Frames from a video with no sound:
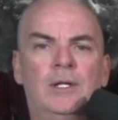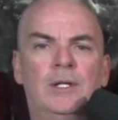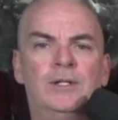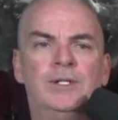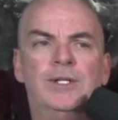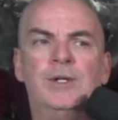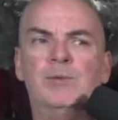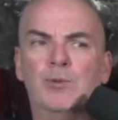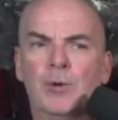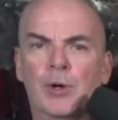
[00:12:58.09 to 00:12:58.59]

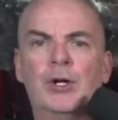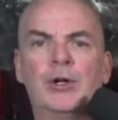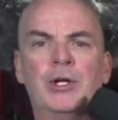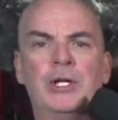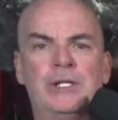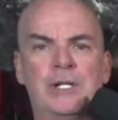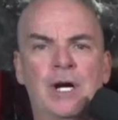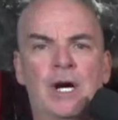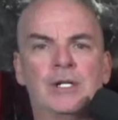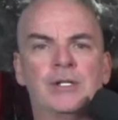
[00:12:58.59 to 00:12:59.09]
She really
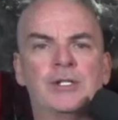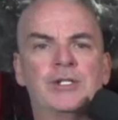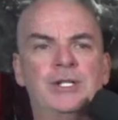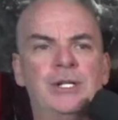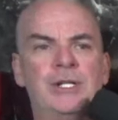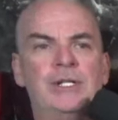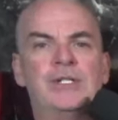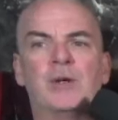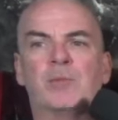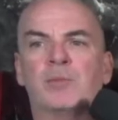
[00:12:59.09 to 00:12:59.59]
does.
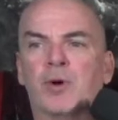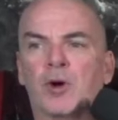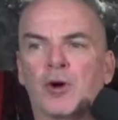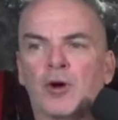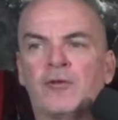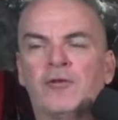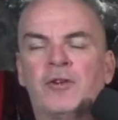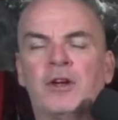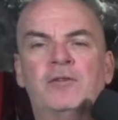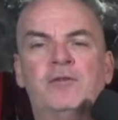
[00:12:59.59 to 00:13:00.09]
She's the
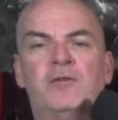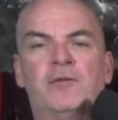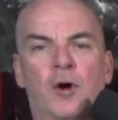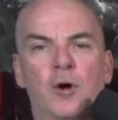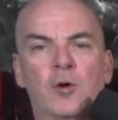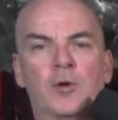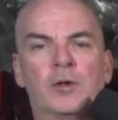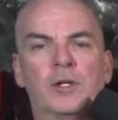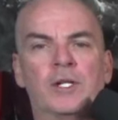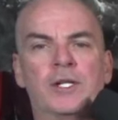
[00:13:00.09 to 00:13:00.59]
perfect
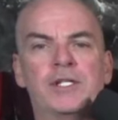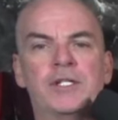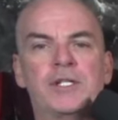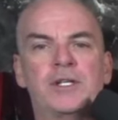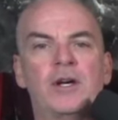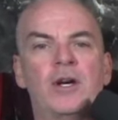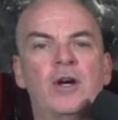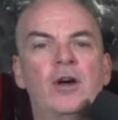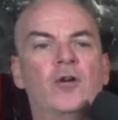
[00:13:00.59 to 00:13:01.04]
vocalist